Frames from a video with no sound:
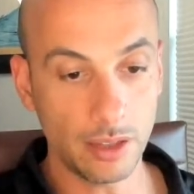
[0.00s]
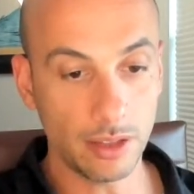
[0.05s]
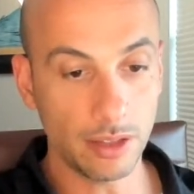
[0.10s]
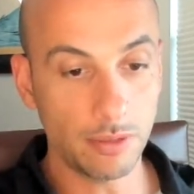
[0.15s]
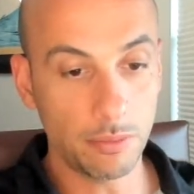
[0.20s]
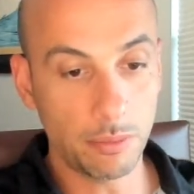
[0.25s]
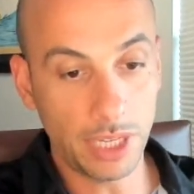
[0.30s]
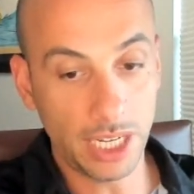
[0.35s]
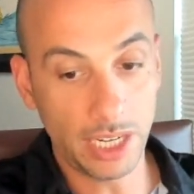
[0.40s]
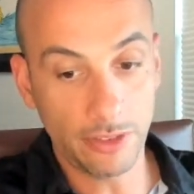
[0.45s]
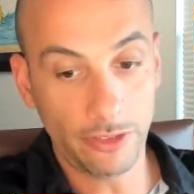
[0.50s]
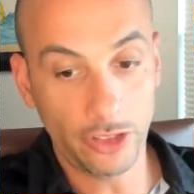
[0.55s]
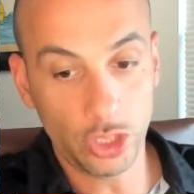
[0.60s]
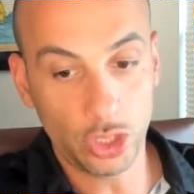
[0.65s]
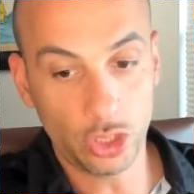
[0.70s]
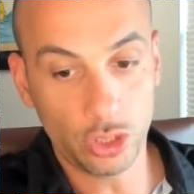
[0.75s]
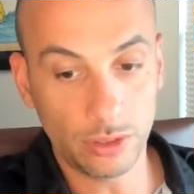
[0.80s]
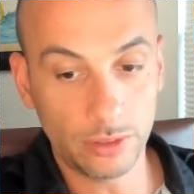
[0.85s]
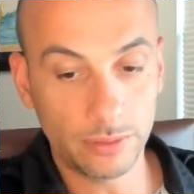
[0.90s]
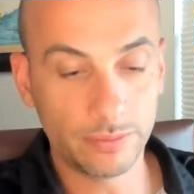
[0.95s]

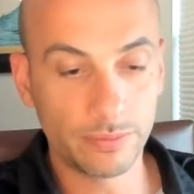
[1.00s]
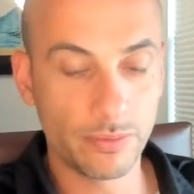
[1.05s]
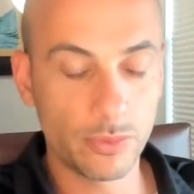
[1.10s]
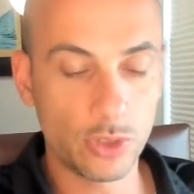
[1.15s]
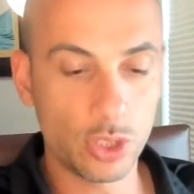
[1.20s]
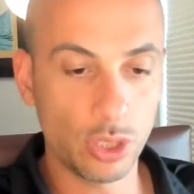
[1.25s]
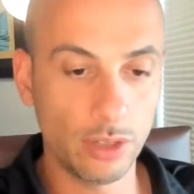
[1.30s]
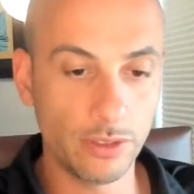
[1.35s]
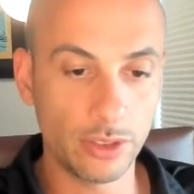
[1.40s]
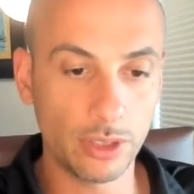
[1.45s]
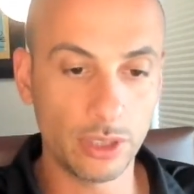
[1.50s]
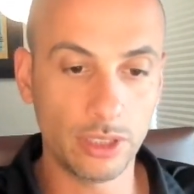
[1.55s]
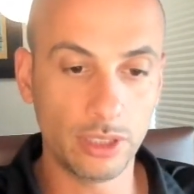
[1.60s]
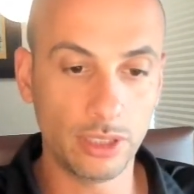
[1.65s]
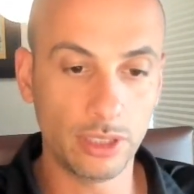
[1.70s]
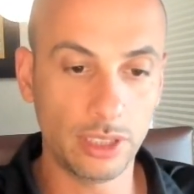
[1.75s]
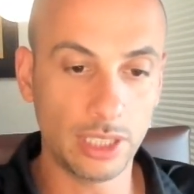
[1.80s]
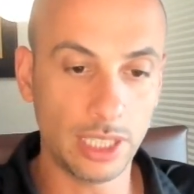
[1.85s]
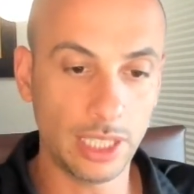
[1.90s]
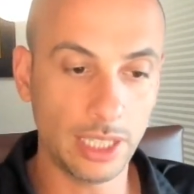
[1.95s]
beneficial. So overall,